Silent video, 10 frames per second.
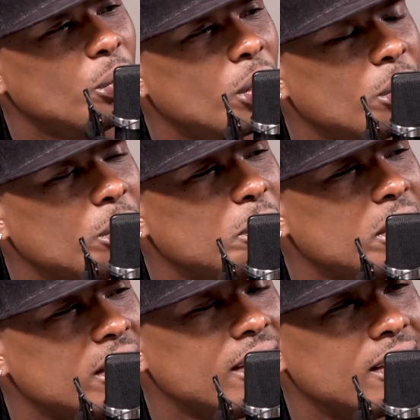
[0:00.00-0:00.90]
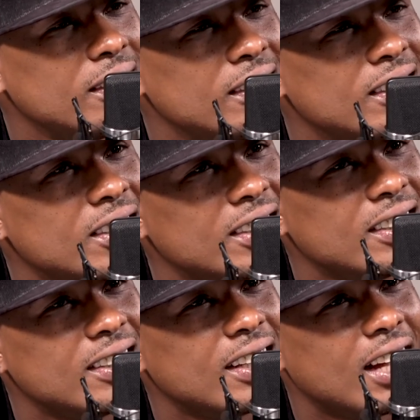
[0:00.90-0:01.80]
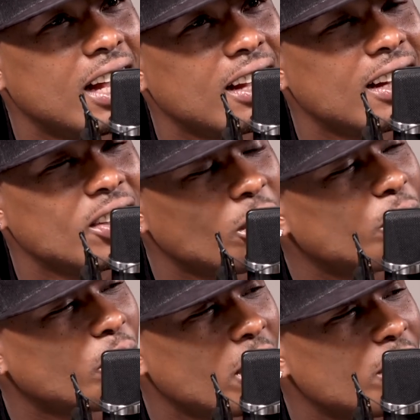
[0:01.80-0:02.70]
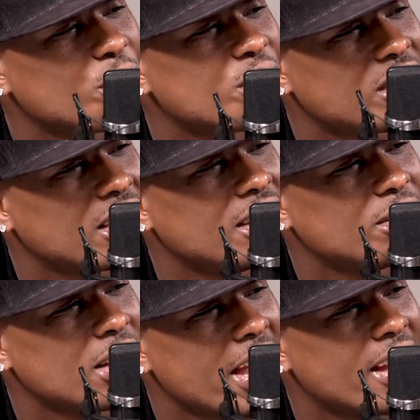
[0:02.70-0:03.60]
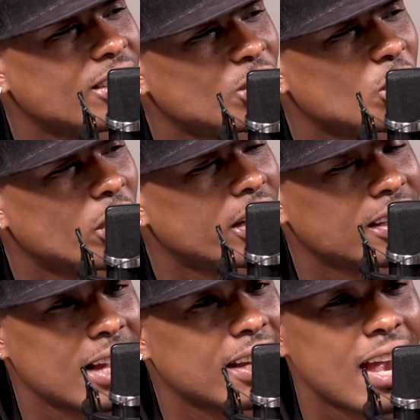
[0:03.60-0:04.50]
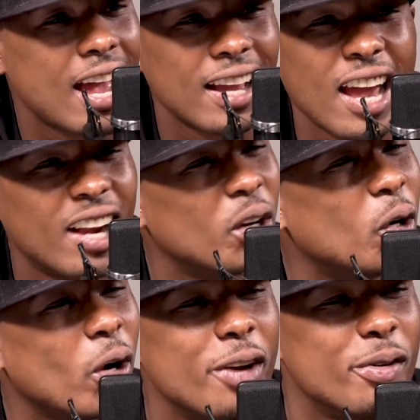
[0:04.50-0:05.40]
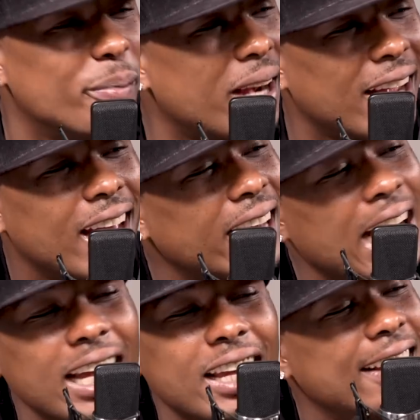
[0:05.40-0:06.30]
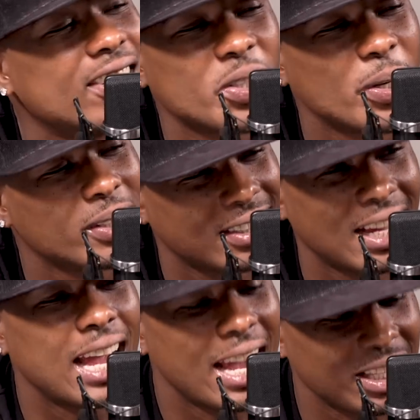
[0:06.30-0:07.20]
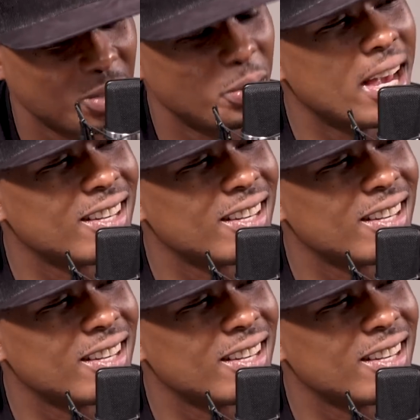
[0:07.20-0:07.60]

would be your favorite Steve Nash story? Because I got a great one, but I can't share it till we